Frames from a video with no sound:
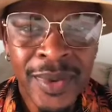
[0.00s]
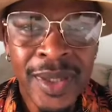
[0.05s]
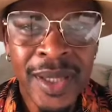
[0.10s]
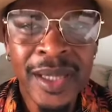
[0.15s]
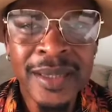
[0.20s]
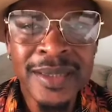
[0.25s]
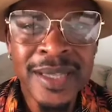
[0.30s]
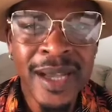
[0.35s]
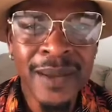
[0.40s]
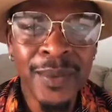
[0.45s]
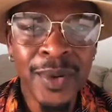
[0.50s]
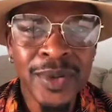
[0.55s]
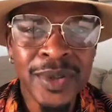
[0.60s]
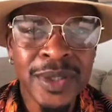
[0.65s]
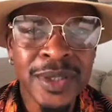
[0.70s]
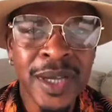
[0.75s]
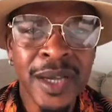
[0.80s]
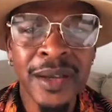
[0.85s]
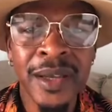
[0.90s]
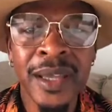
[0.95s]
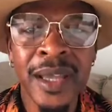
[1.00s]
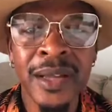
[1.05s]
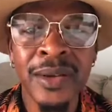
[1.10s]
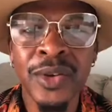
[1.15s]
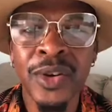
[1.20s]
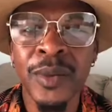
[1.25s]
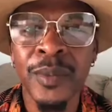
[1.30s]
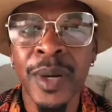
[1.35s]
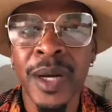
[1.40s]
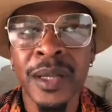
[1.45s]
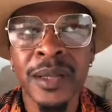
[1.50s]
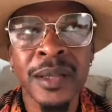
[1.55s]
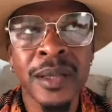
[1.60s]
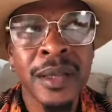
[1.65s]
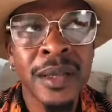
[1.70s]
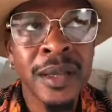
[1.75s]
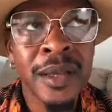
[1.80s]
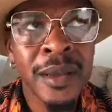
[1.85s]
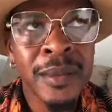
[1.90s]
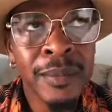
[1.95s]
We can talk about it, or you can come
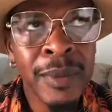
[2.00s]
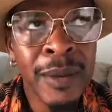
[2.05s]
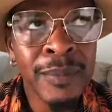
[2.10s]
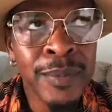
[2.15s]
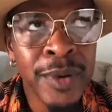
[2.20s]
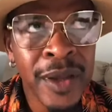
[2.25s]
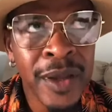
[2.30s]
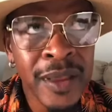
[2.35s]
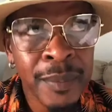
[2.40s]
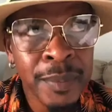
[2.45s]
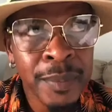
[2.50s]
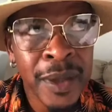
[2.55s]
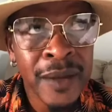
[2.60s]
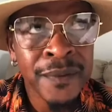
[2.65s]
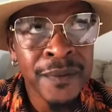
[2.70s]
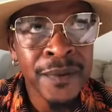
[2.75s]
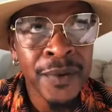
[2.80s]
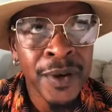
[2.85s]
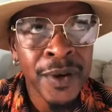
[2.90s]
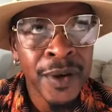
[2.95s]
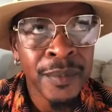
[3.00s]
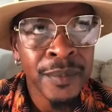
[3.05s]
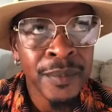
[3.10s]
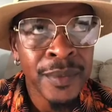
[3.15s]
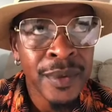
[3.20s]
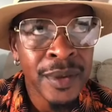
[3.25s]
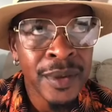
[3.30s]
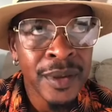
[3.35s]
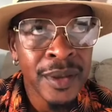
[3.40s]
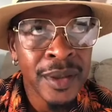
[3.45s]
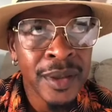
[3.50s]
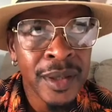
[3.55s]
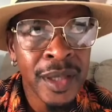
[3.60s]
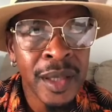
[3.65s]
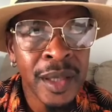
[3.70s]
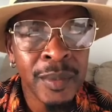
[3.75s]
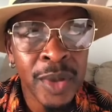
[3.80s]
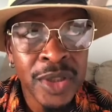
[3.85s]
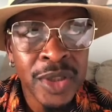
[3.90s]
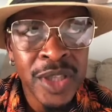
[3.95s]
on my brother platform,
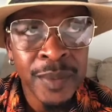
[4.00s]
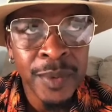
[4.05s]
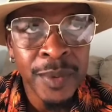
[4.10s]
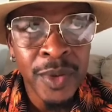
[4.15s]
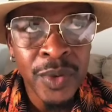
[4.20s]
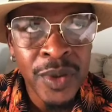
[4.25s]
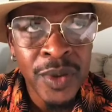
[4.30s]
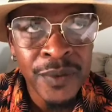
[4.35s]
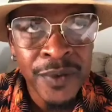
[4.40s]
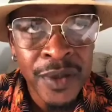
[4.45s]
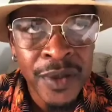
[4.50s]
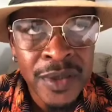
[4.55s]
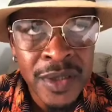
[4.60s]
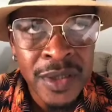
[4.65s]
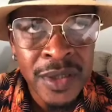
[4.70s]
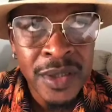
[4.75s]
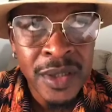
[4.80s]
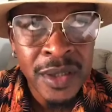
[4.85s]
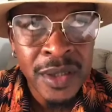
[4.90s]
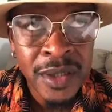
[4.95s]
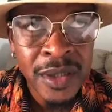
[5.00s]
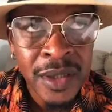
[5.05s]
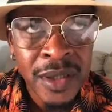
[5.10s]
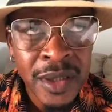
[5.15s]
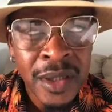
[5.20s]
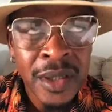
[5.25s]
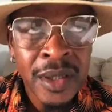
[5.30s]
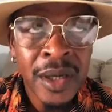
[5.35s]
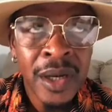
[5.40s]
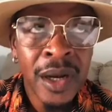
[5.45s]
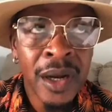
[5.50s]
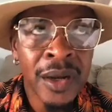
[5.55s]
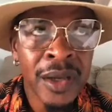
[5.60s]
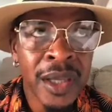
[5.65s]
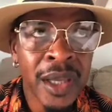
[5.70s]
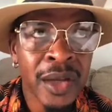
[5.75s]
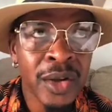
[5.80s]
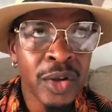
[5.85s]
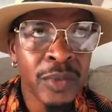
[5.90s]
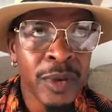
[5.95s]
Imhotep University,
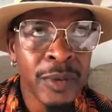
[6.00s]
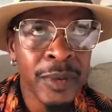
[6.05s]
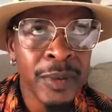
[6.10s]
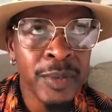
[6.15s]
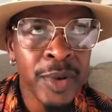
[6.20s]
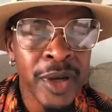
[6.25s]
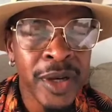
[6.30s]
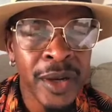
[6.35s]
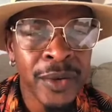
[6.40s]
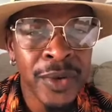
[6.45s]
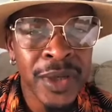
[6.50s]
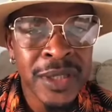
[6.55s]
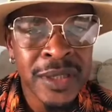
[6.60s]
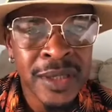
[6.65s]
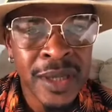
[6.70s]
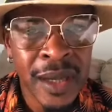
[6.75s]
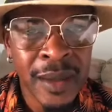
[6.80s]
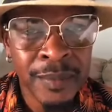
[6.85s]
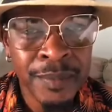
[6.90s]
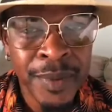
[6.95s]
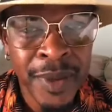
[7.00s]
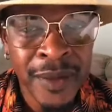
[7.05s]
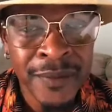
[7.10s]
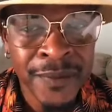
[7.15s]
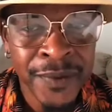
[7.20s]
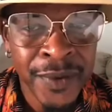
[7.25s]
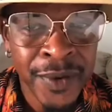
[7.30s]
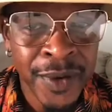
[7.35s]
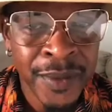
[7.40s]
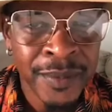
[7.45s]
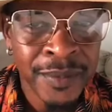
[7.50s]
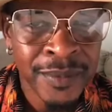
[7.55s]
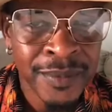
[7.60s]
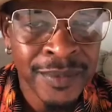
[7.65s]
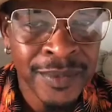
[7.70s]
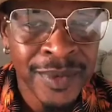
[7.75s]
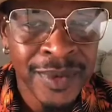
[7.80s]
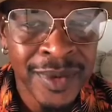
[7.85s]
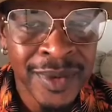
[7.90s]
or you can come on my brother Rickstam platform.